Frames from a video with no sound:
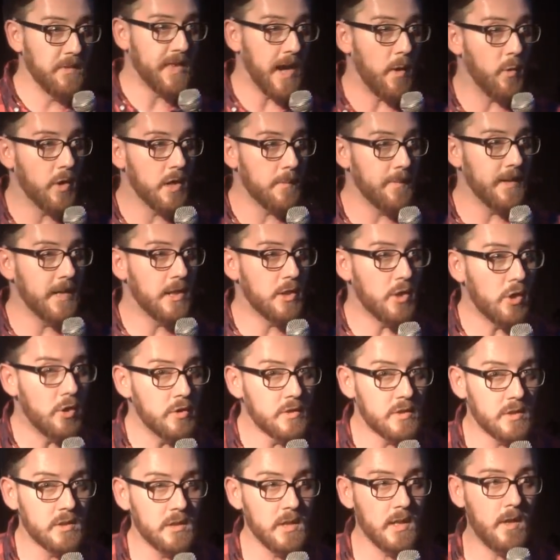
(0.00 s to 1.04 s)
That would have been good,
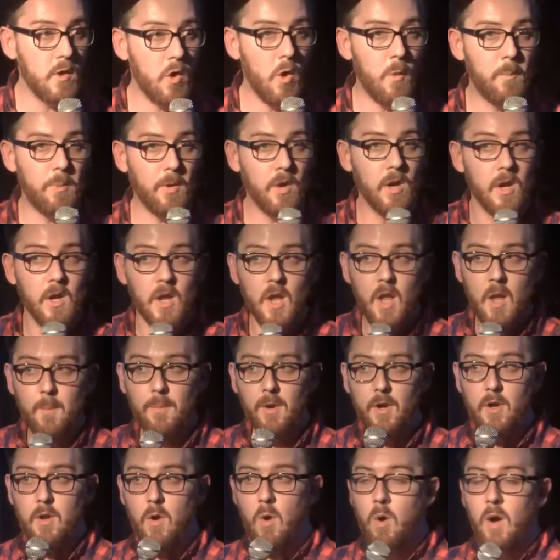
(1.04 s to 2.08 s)
you know. But
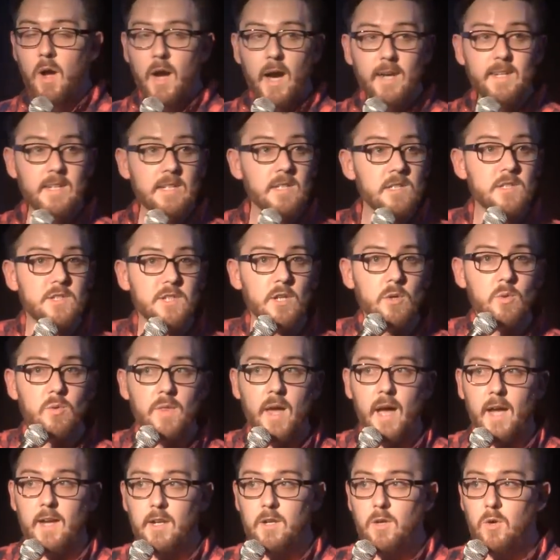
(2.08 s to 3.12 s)
but no, I didn't do
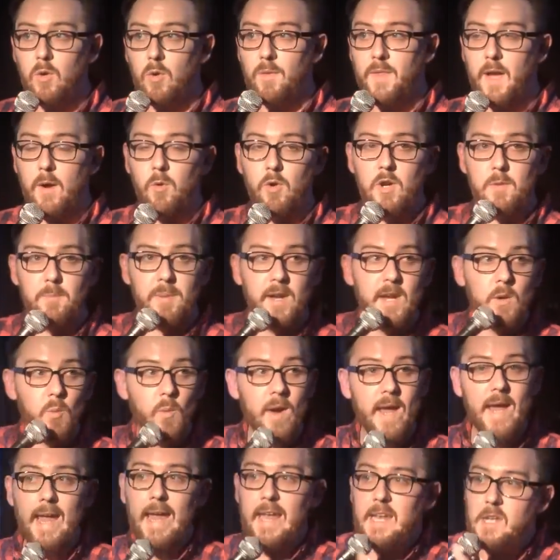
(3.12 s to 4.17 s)
that. You know, that would have been a
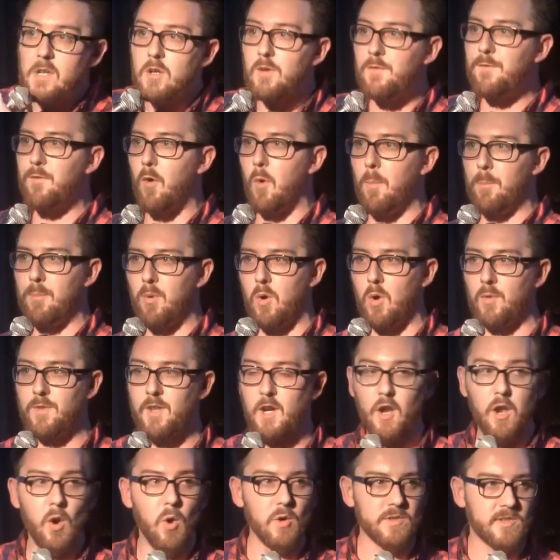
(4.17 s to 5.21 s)
way into football. The
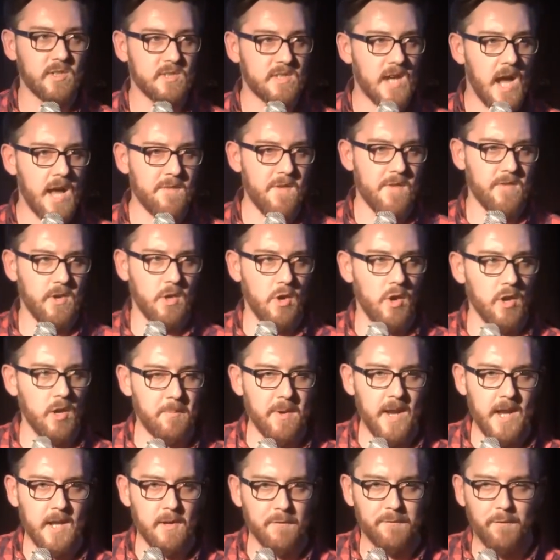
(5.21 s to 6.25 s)
closest I've ever got to
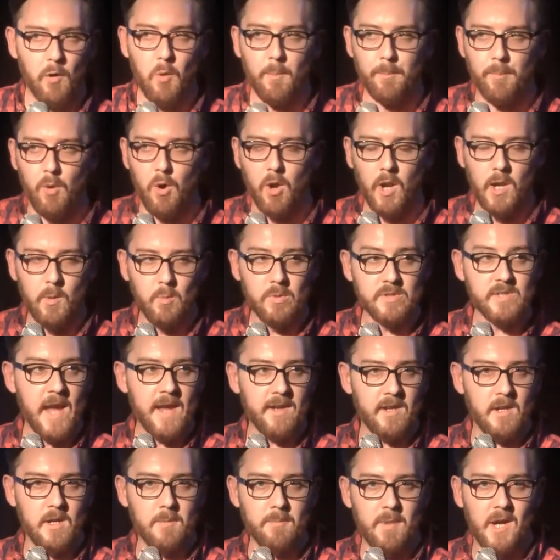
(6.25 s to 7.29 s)
being a footballer was
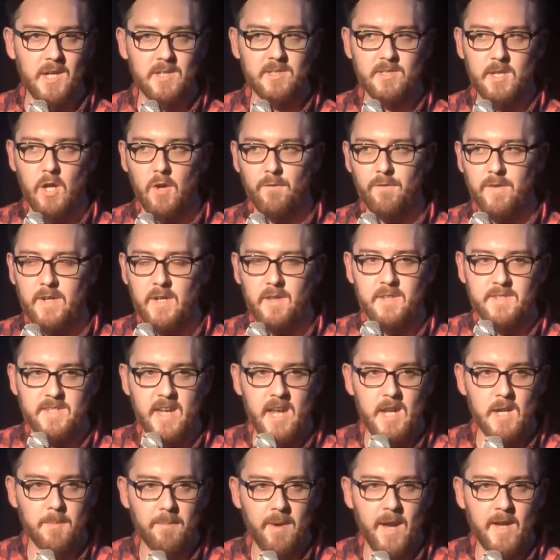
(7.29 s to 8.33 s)
editing myself into the
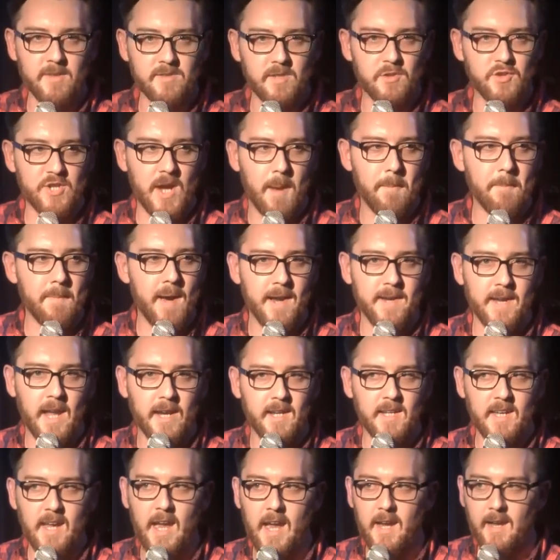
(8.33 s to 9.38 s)
database of Champ Man
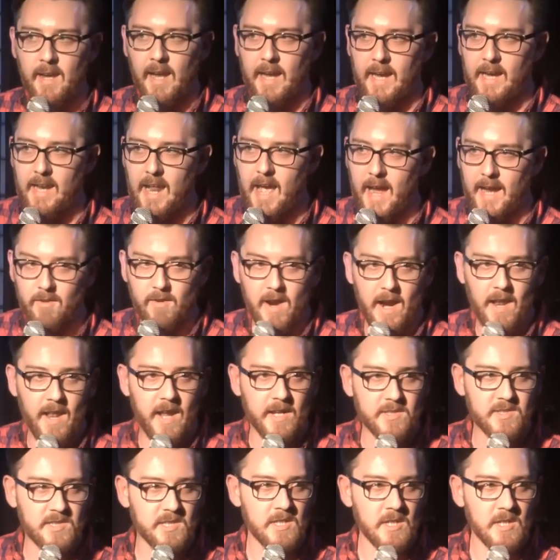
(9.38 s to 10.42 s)
98, 99. Right? That's.